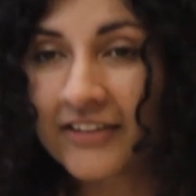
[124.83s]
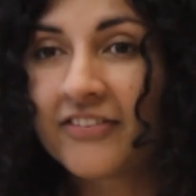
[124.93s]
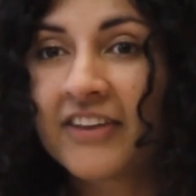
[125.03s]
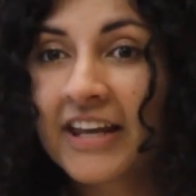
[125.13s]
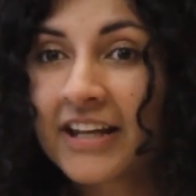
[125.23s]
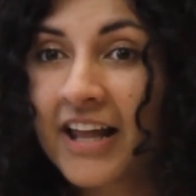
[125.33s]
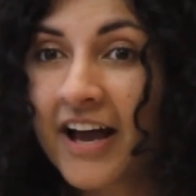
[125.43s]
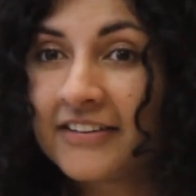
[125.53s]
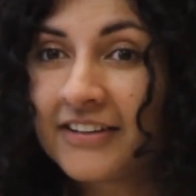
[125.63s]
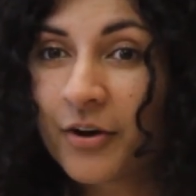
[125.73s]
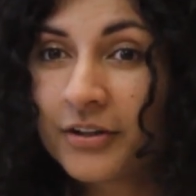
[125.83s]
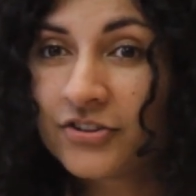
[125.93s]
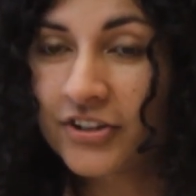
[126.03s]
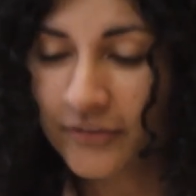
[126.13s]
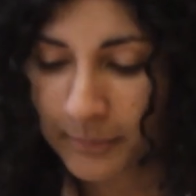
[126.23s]
and secular
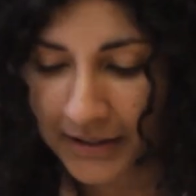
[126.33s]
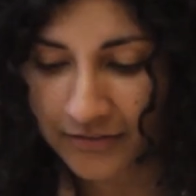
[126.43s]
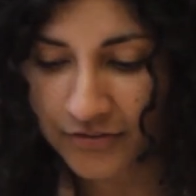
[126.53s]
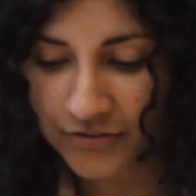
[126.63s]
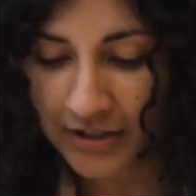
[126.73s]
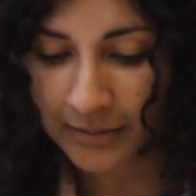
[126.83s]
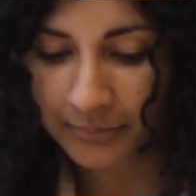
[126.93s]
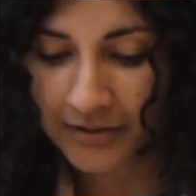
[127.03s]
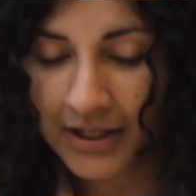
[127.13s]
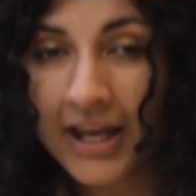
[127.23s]
ideologies mainstreamed